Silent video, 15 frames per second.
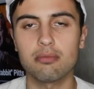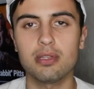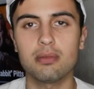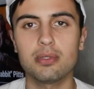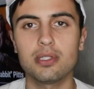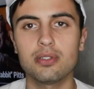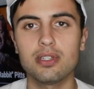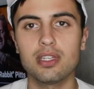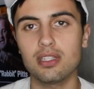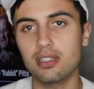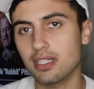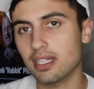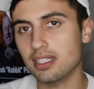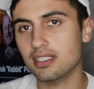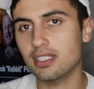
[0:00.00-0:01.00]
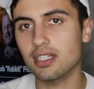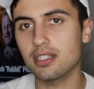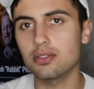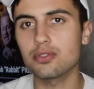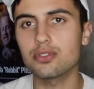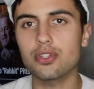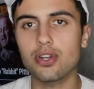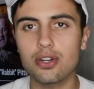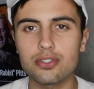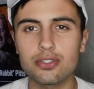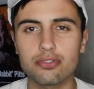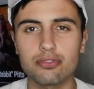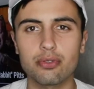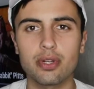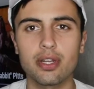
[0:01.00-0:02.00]
maybe you get, like I said, a new charger
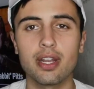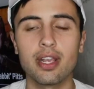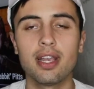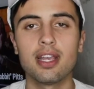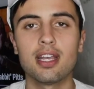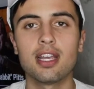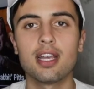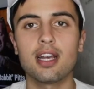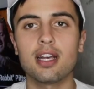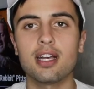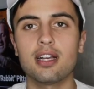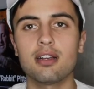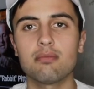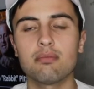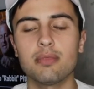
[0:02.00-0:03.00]
for it.